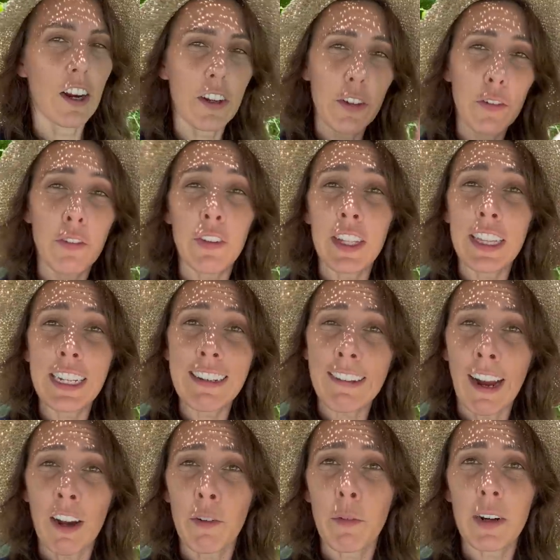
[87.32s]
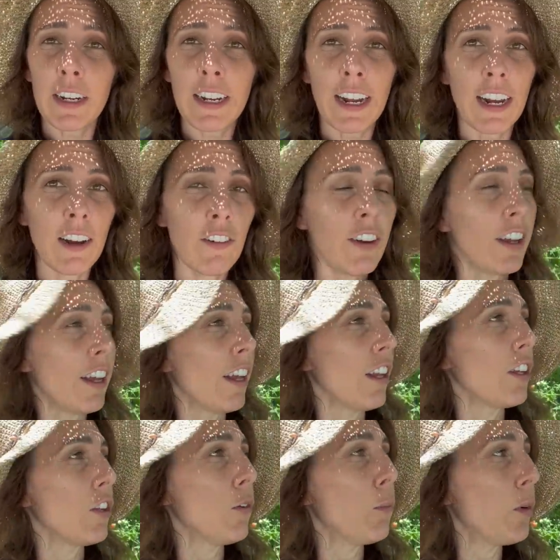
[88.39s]
now. Are you feeling down right now?
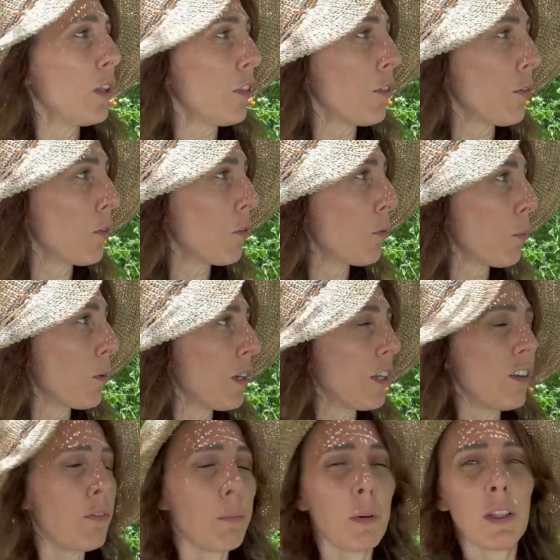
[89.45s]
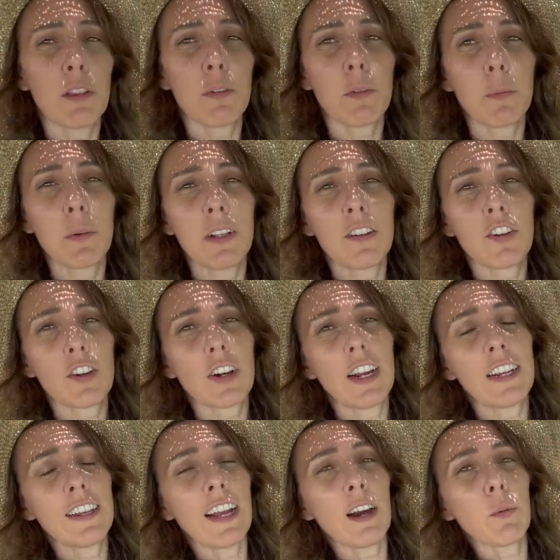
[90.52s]
You went through spring, you've been through winter,
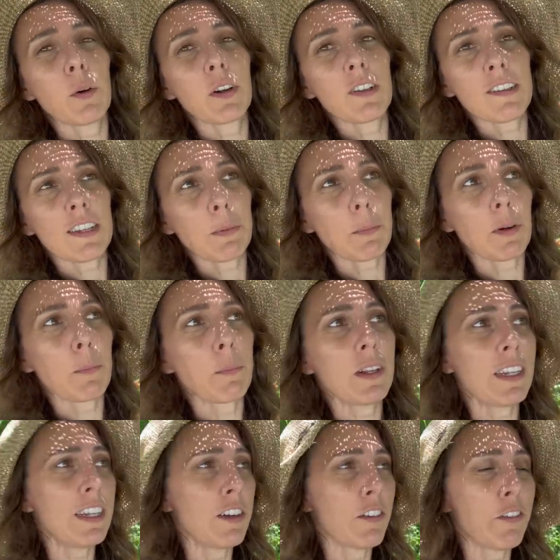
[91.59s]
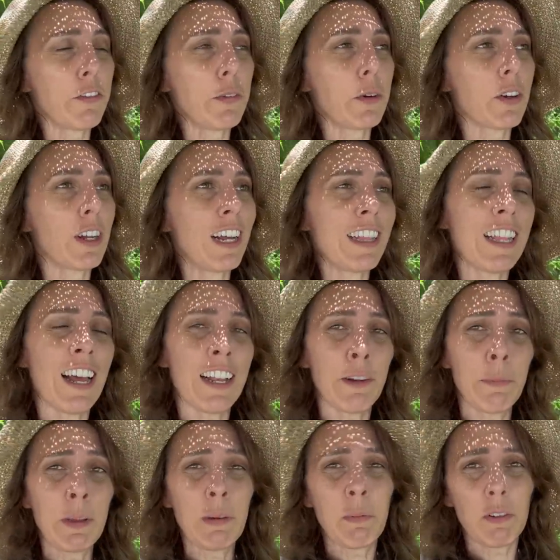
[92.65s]
and now we're in summer, but here in Florida, a lot
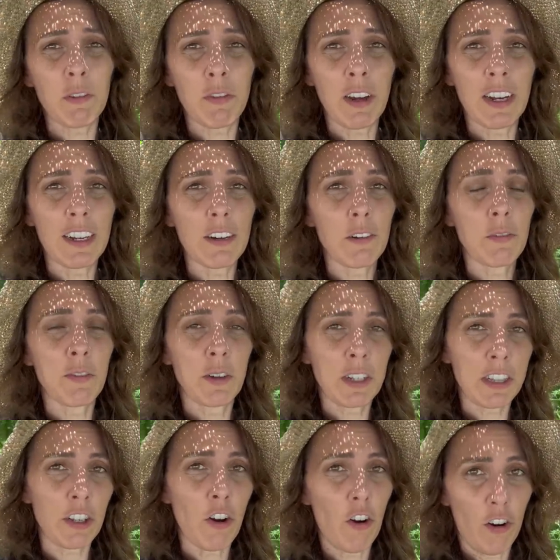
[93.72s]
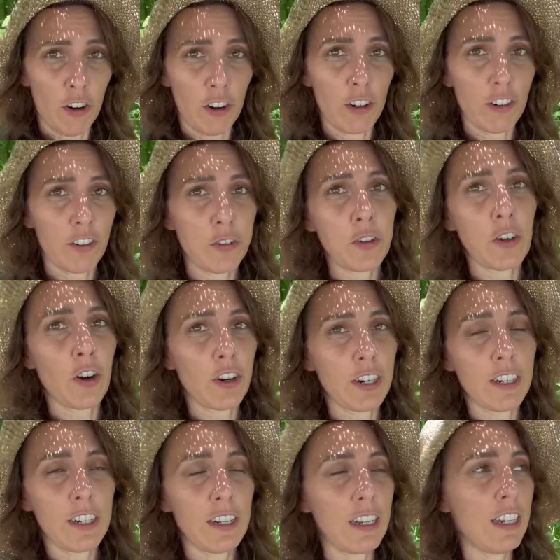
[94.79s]
of people find it really hard to
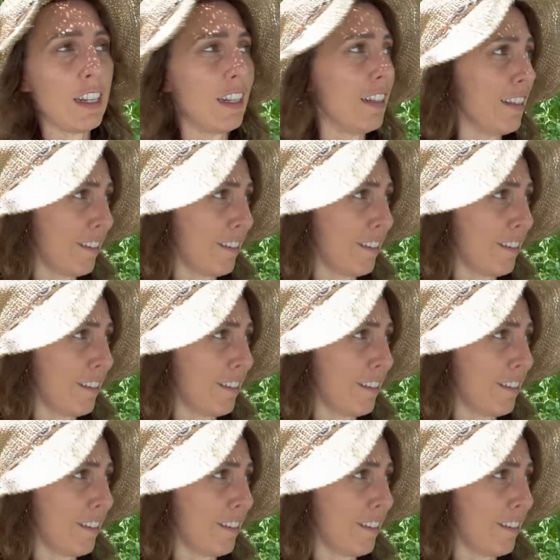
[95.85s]
garden in the